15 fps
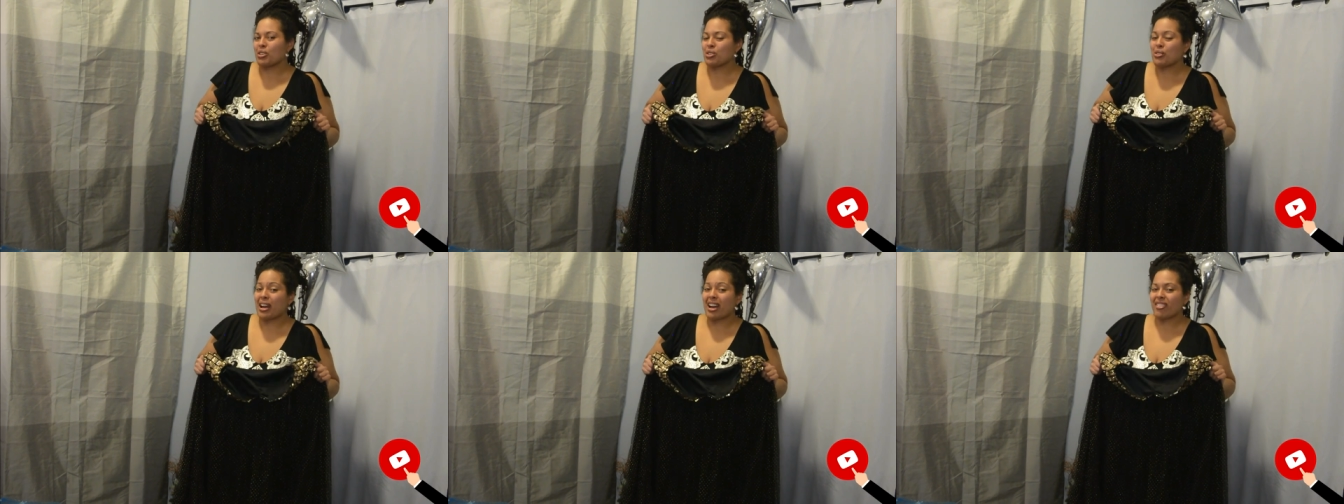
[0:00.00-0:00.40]

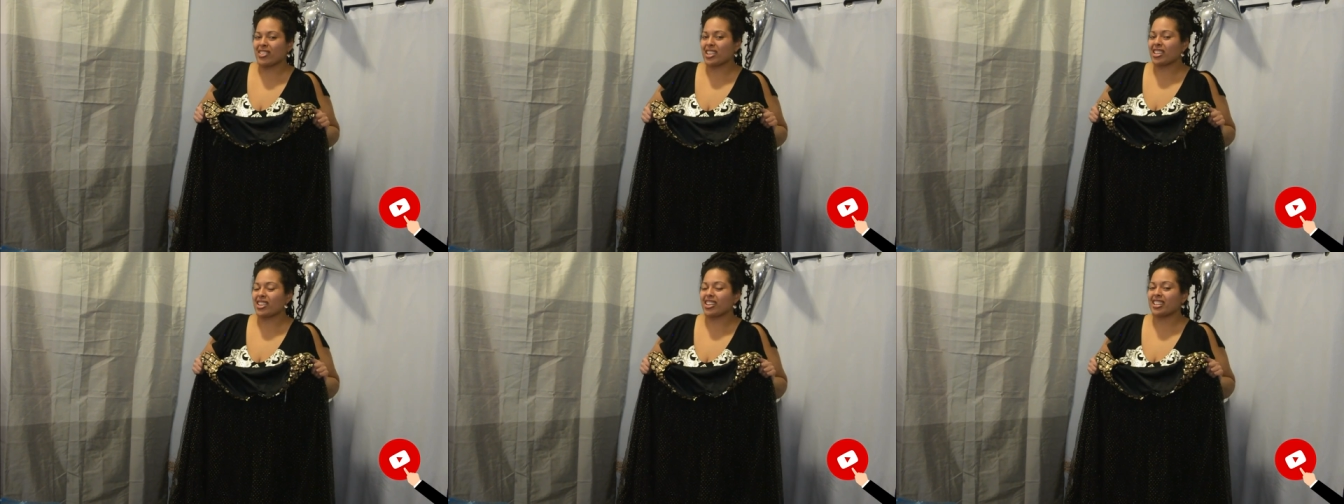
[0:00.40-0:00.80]
you
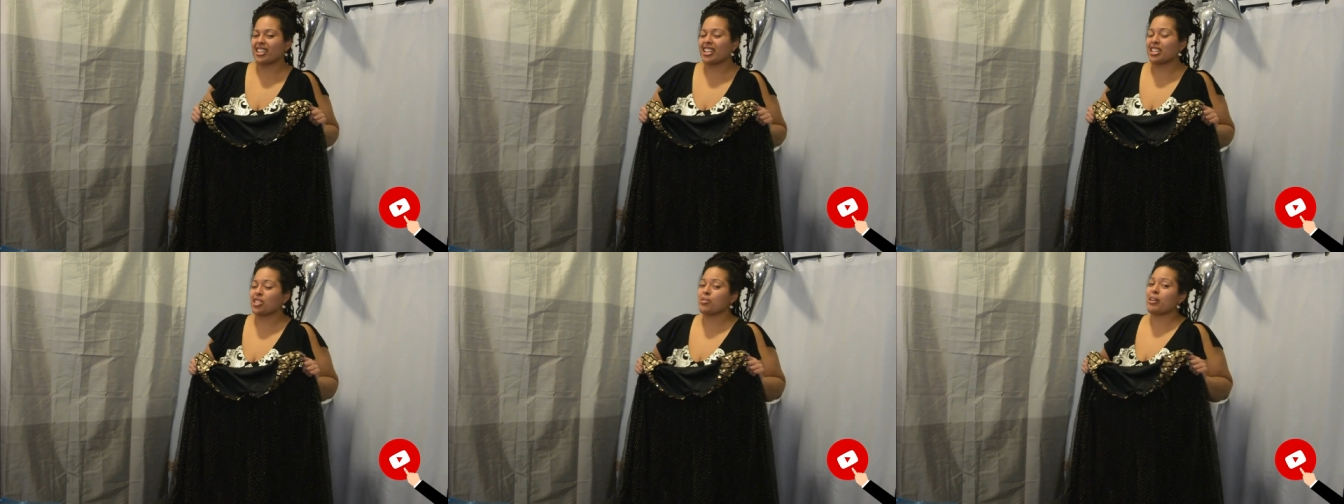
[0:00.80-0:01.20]
having it on
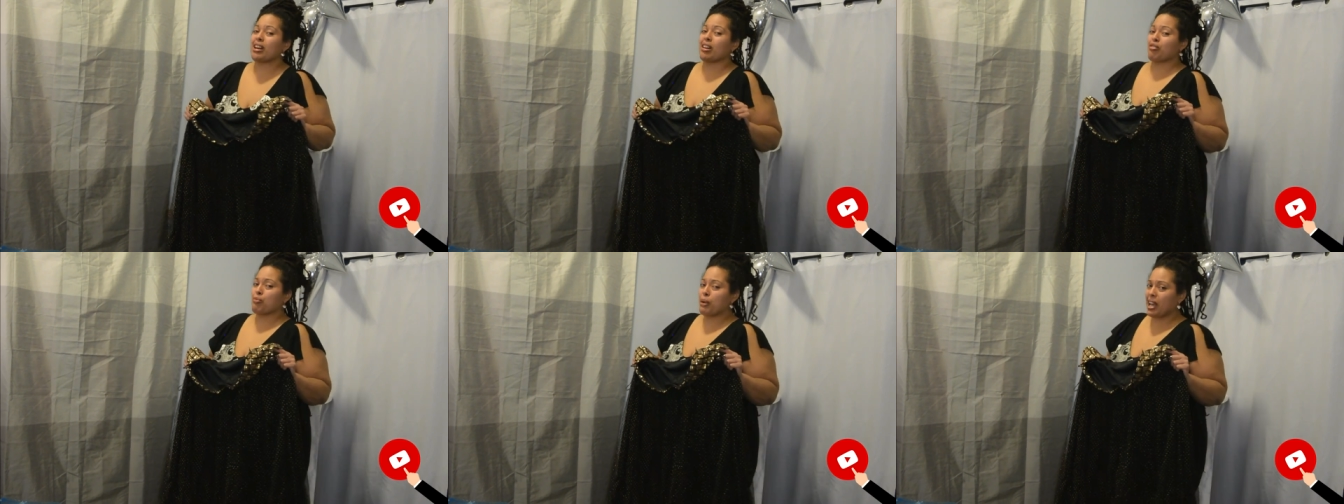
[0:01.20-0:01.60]
and you
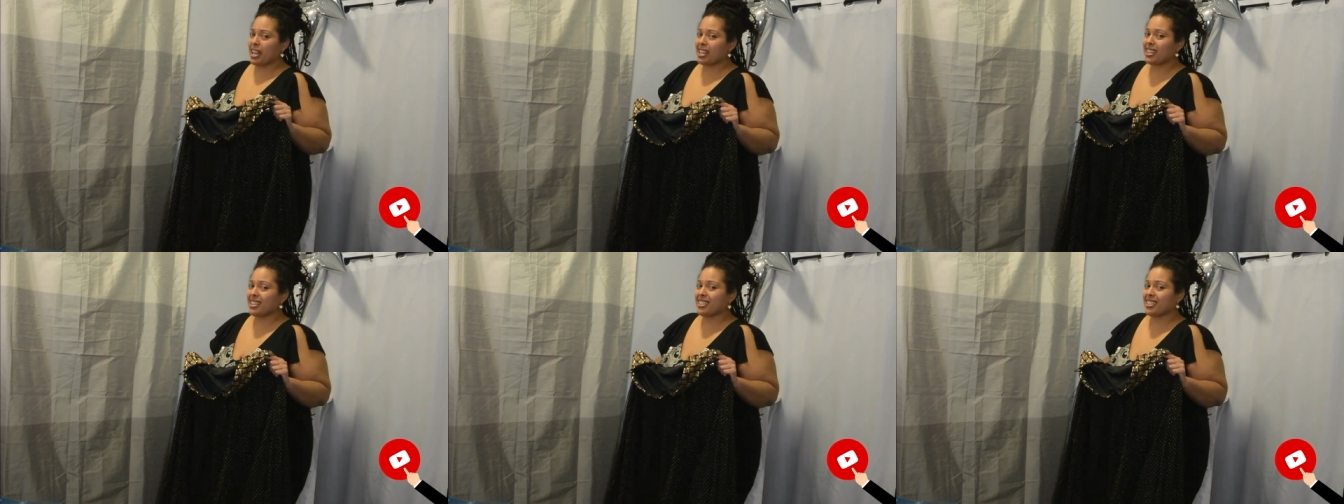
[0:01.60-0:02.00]
have
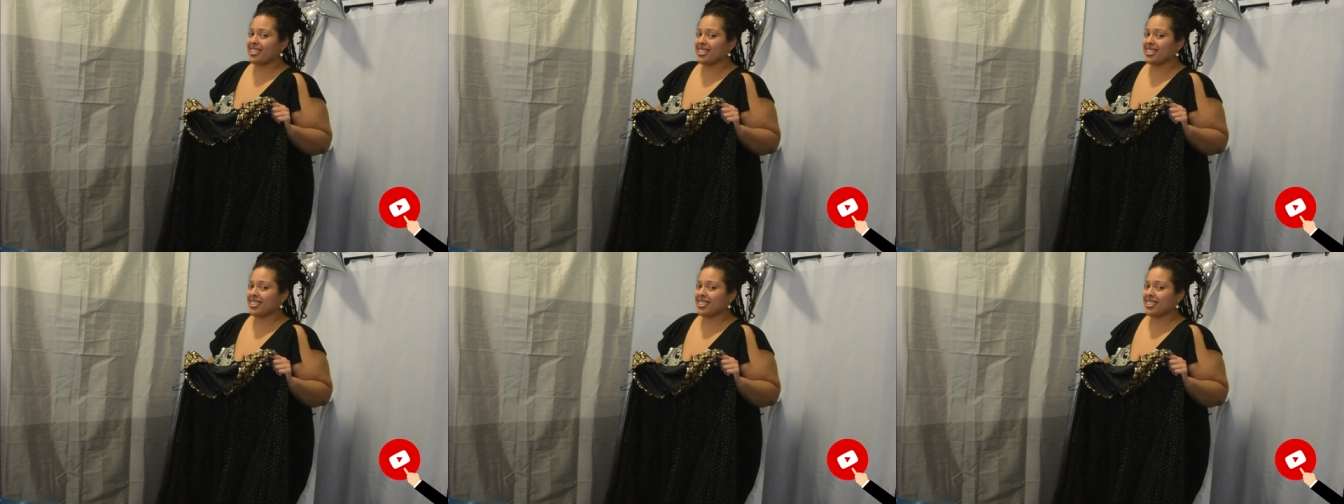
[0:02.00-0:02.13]
back,